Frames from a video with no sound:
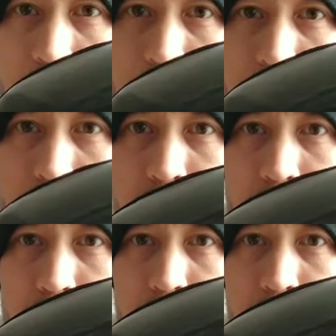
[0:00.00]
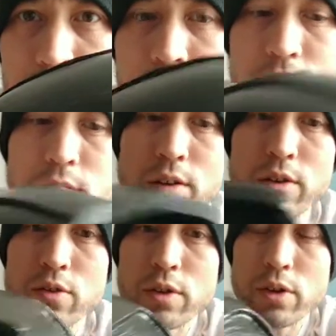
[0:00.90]
I still have my
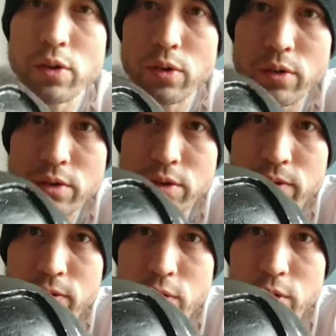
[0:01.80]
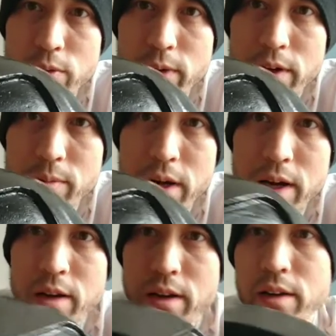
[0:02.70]
drill holes for where
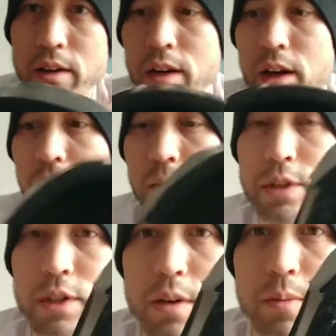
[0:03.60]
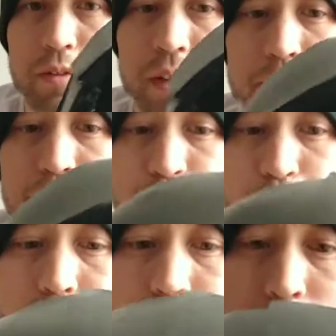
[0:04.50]
my helmet's going to pivot.
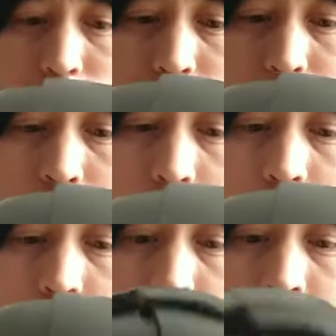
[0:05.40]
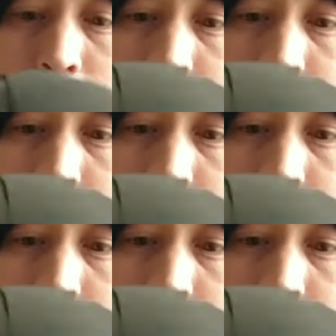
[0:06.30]
And